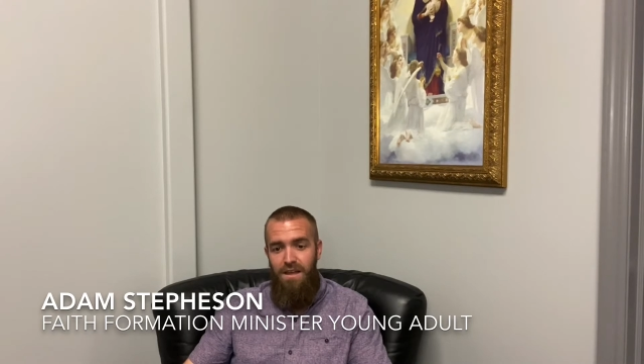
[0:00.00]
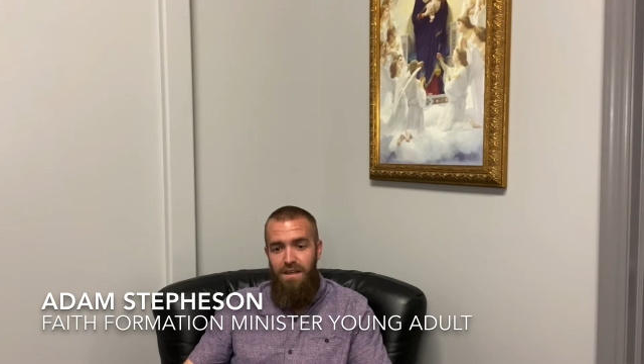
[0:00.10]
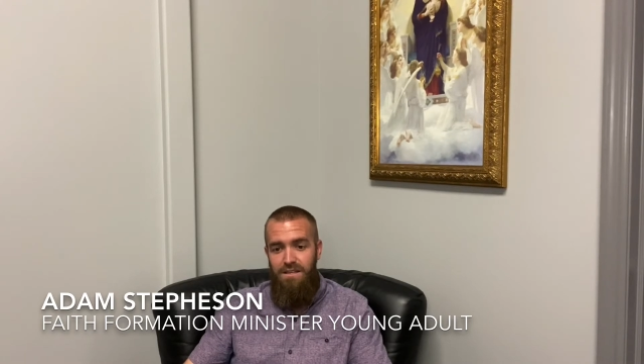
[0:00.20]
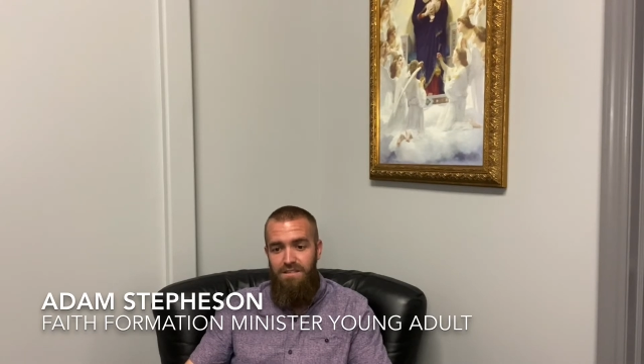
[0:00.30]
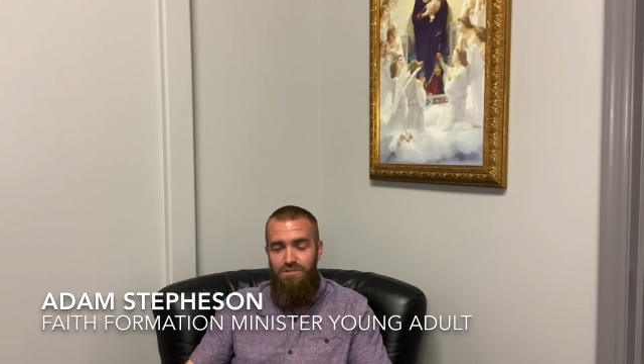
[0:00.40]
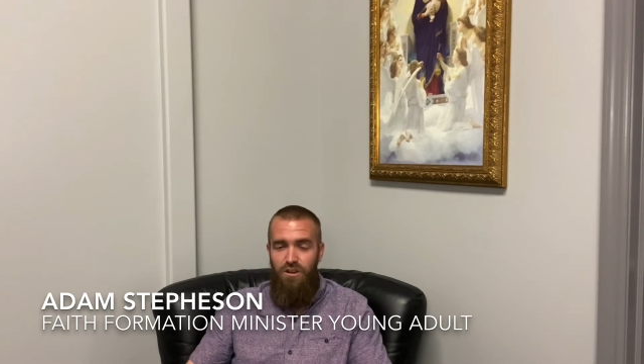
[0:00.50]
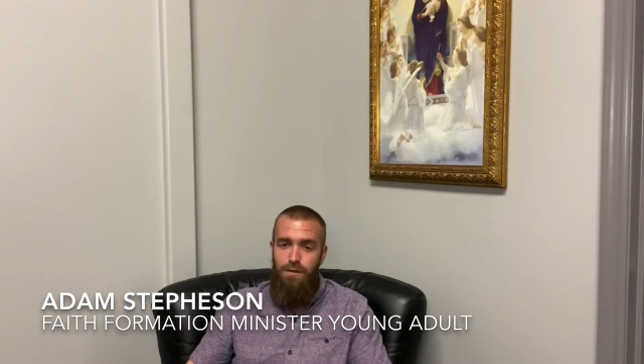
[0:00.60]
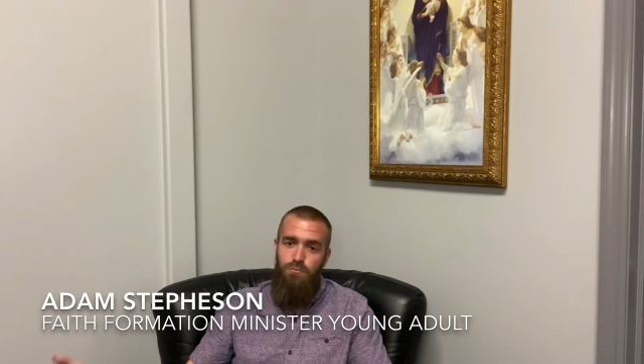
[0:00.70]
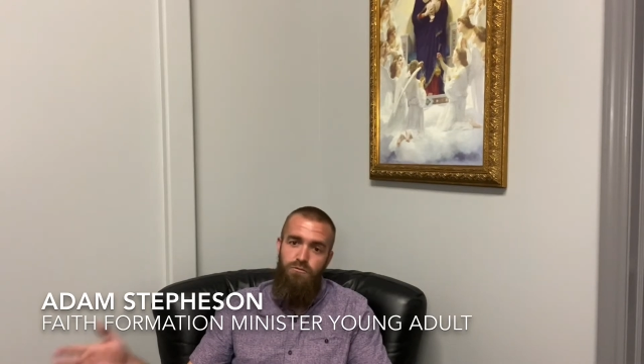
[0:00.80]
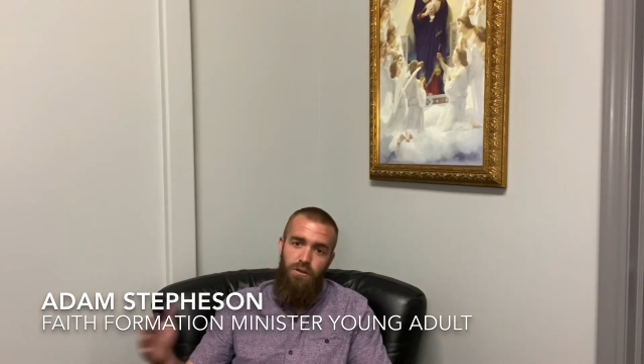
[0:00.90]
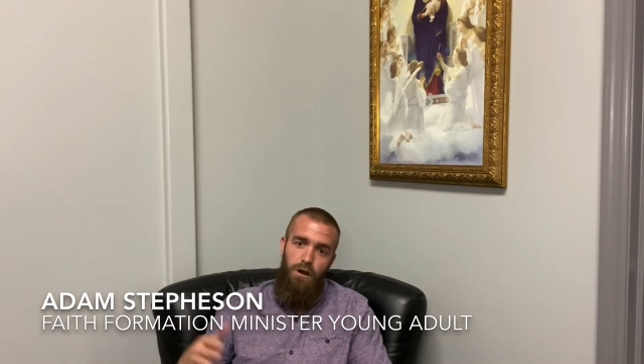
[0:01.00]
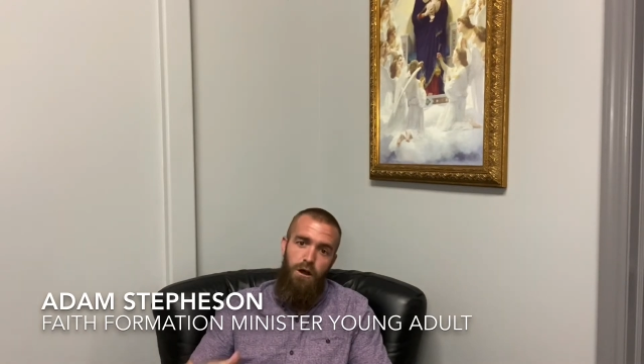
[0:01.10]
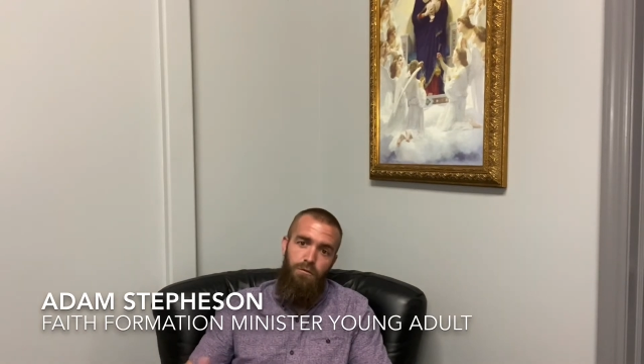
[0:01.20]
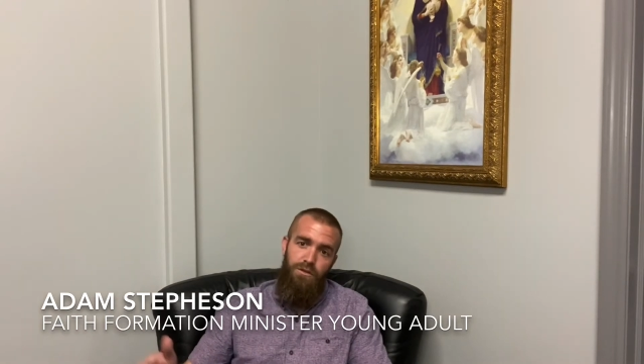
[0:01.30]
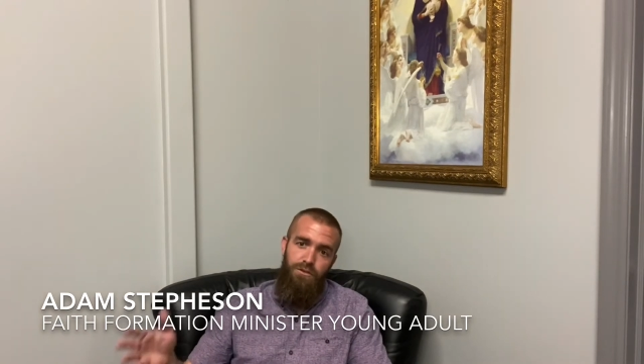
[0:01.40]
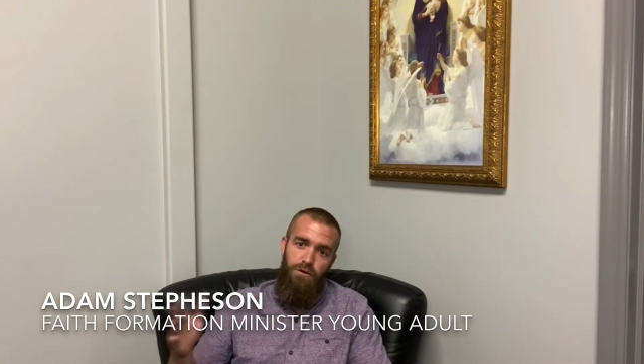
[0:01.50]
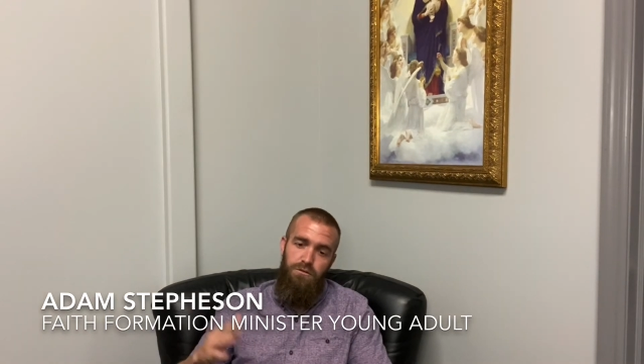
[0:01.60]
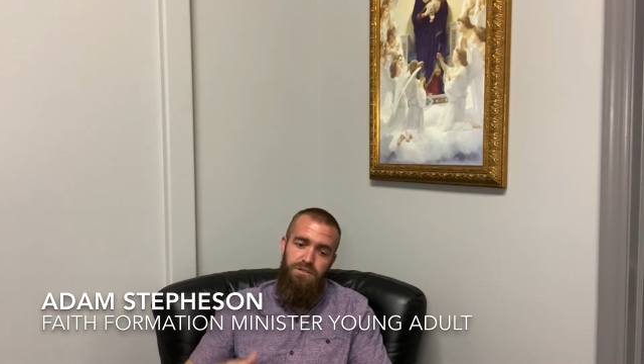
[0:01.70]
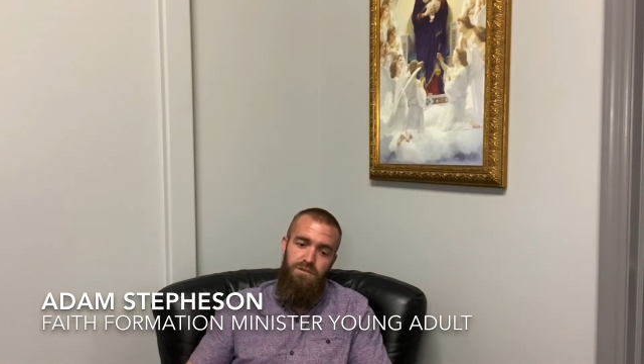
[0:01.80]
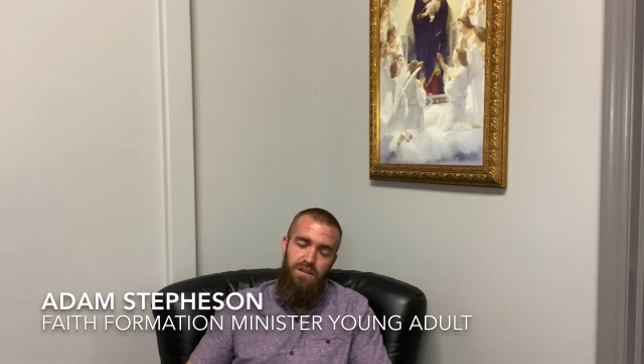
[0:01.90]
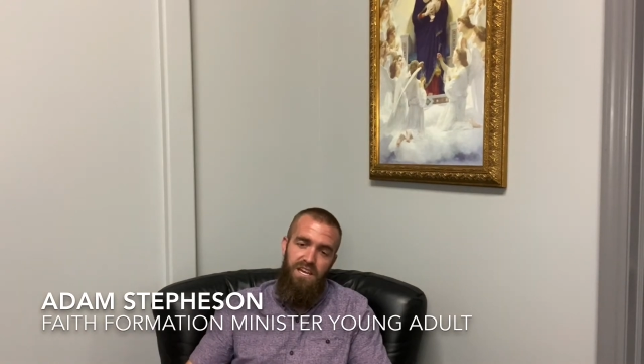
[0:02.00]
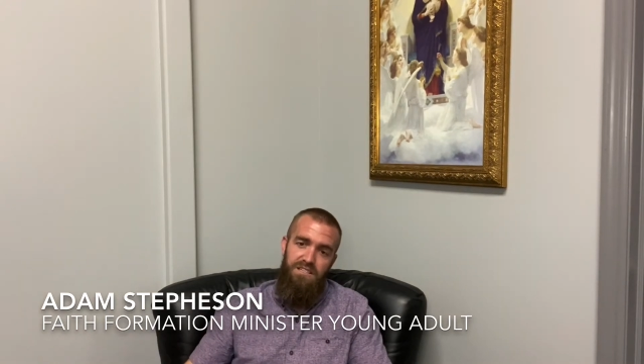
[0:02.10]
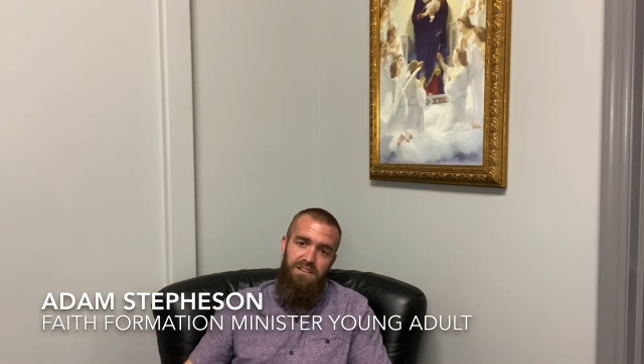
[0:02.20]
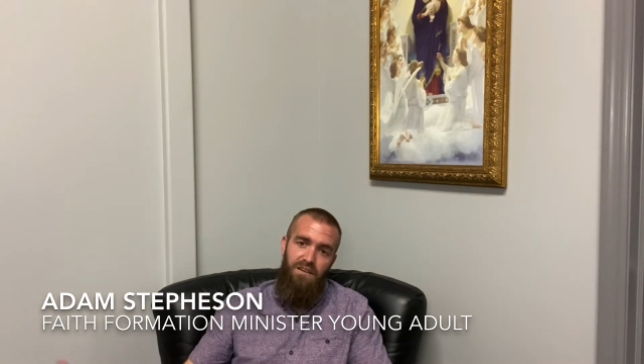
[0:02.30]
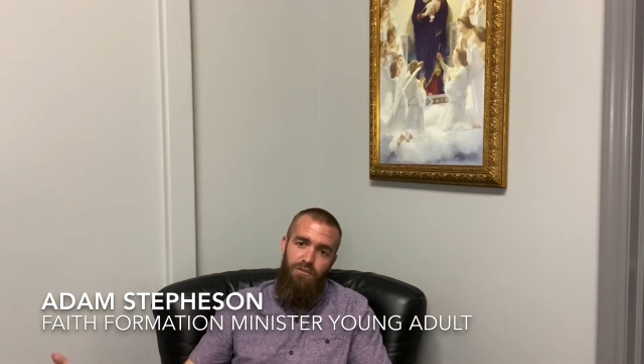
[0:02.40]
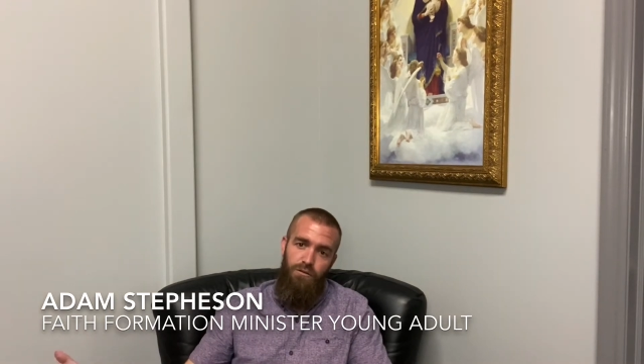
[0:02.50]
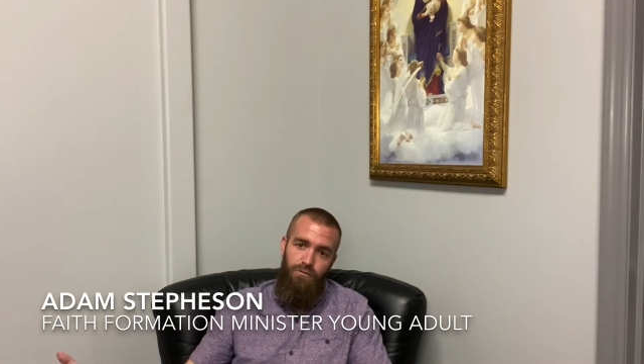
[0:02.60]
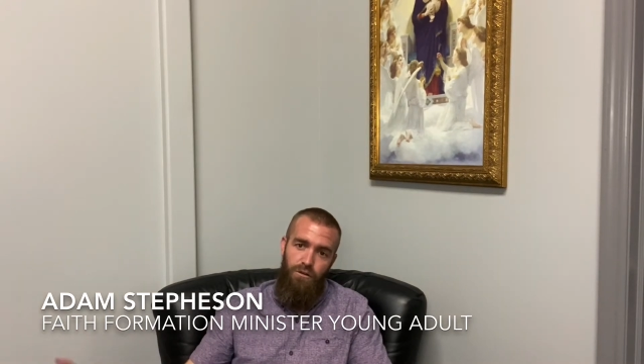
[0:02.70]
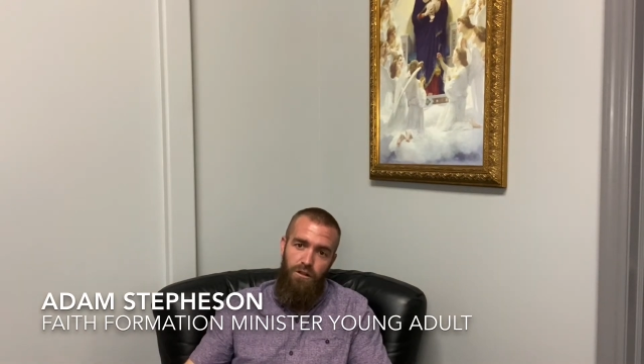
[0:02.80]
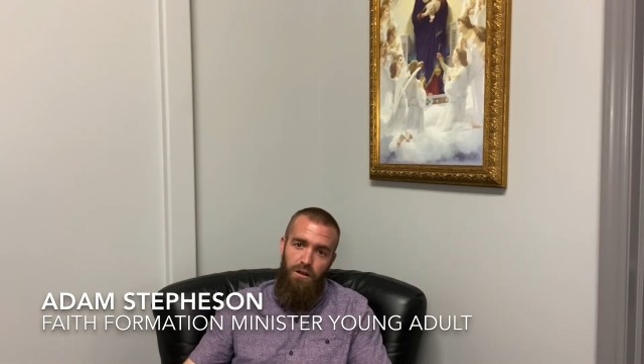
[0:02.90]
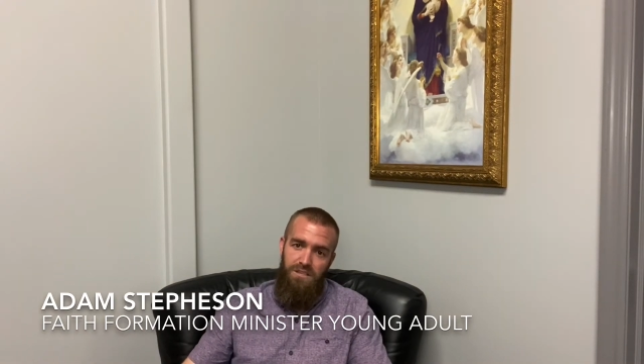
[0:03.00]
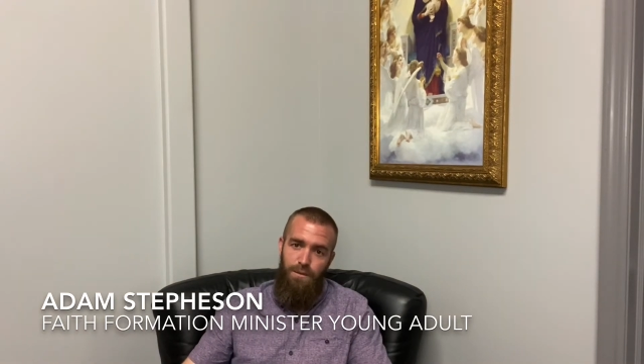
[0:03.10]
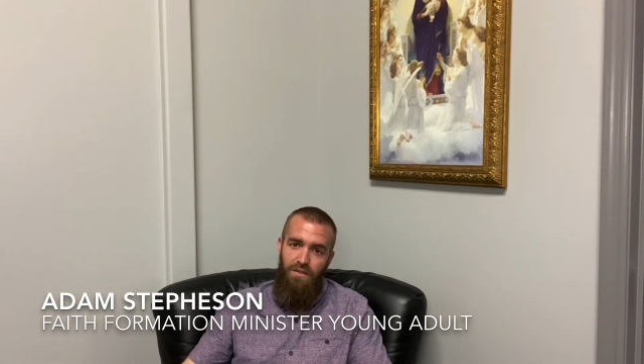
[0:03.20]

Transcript: is trying to move along with those kids that I've known for a long time.